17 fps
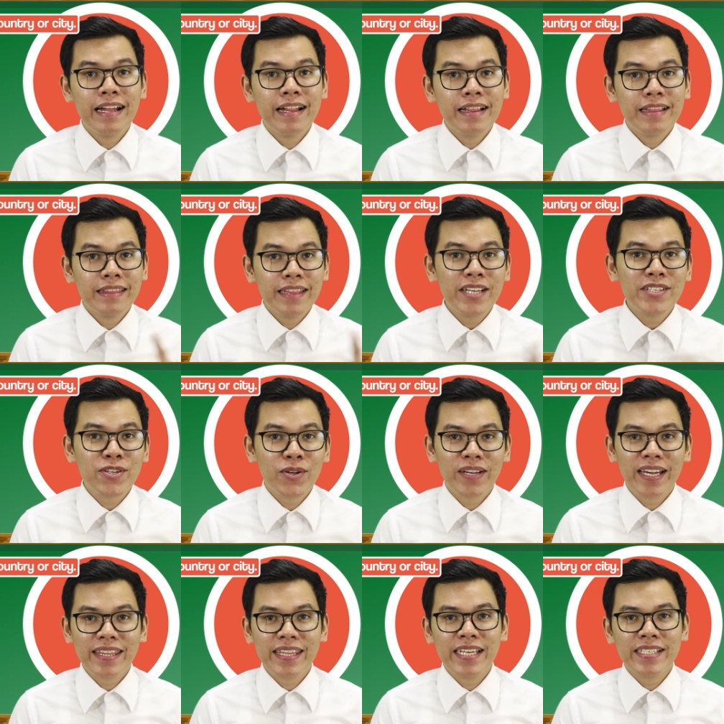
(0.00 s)
Let's look
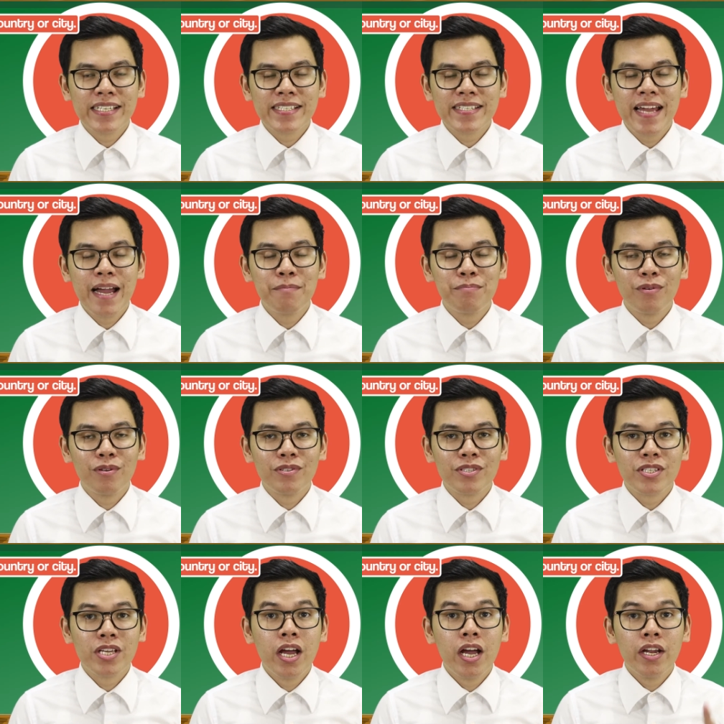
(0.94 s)
at these
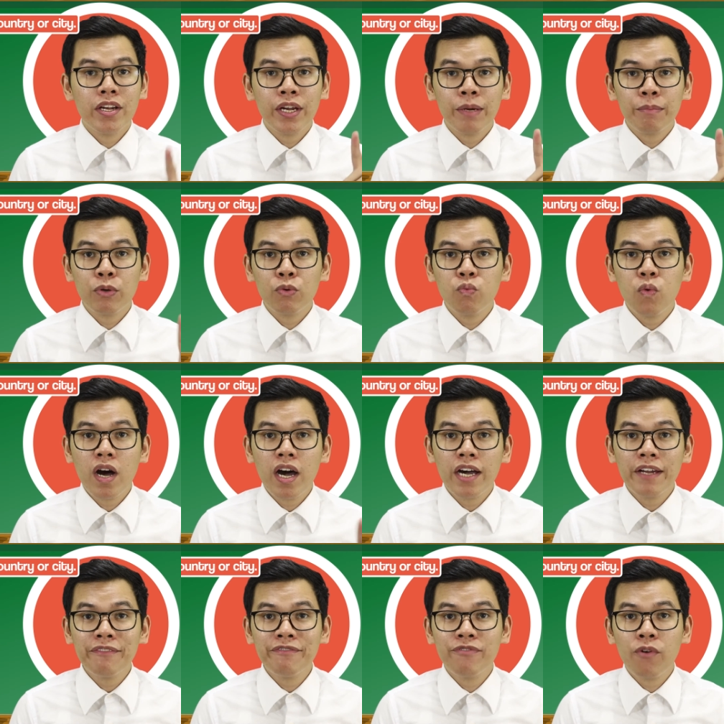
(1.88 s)
examples. Number
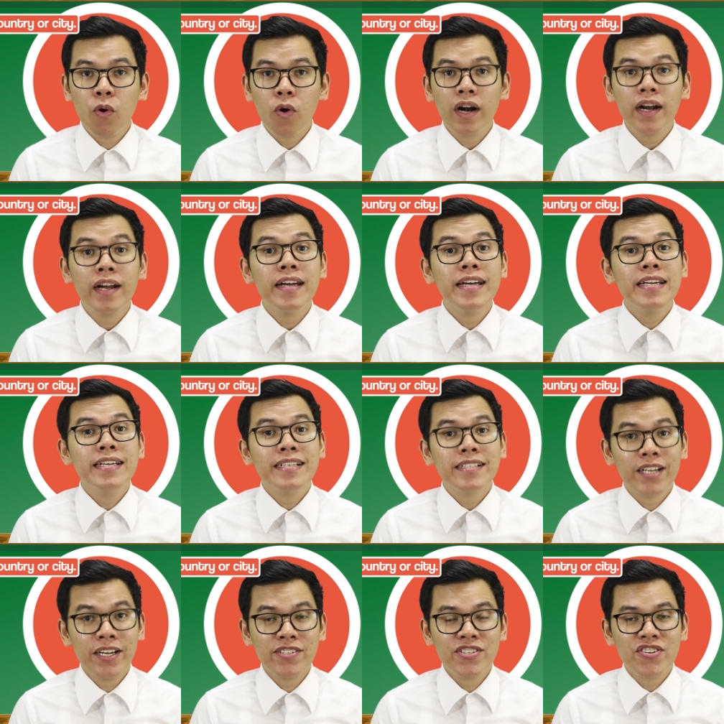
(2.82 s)
one, for
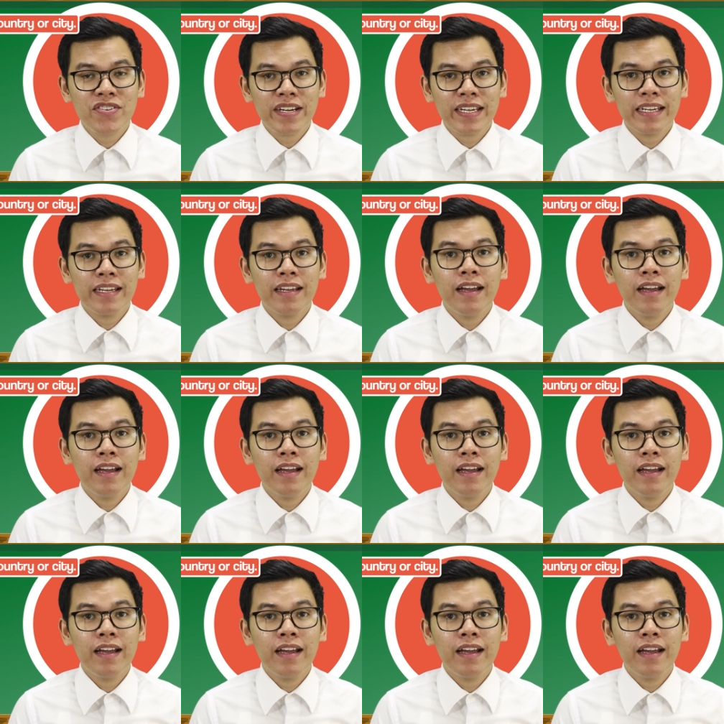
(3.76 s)
country.